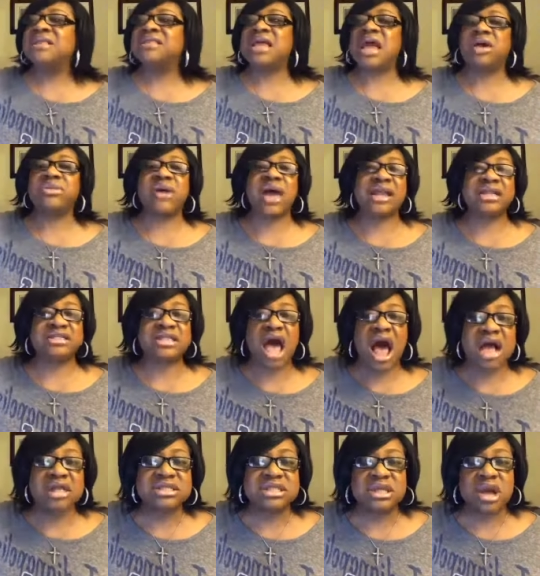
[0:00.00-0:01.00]
They don't know how to
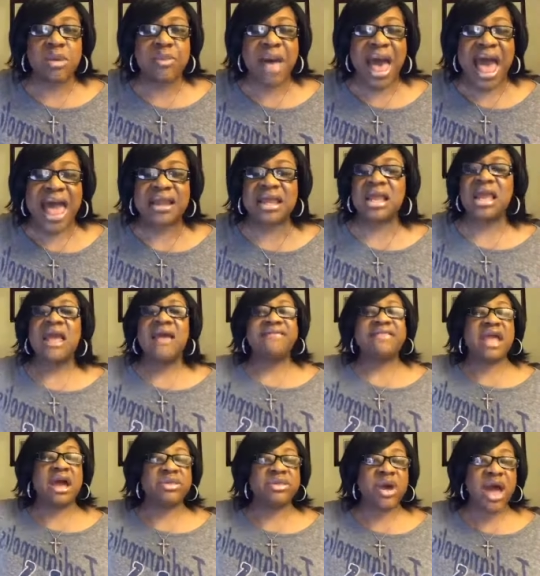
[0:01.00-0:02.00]
talk to nobody.
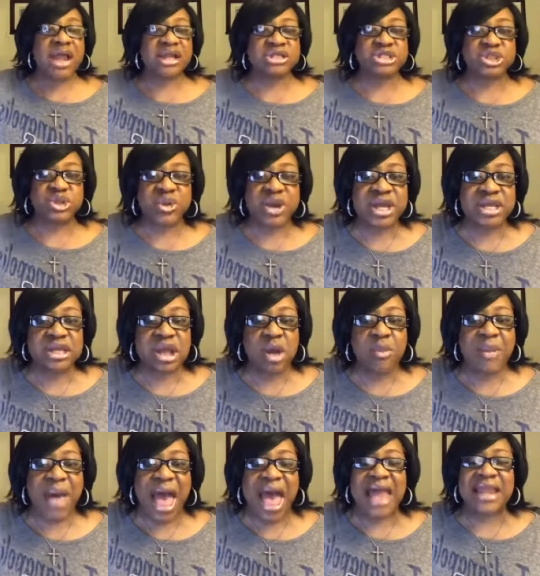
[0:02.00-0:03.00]
They don't know how to treat
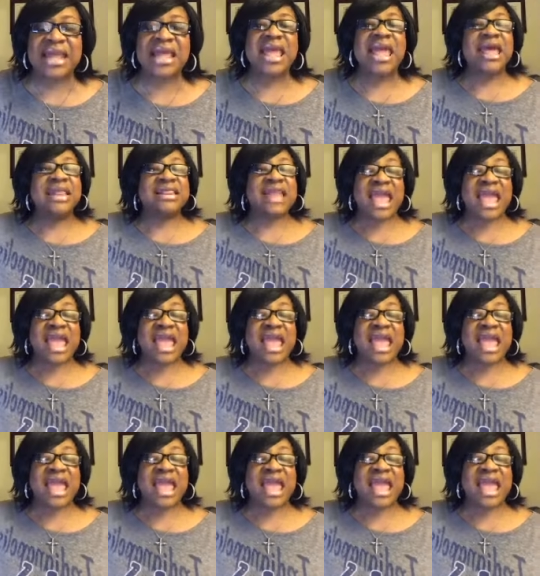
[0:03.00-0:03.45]
nobody.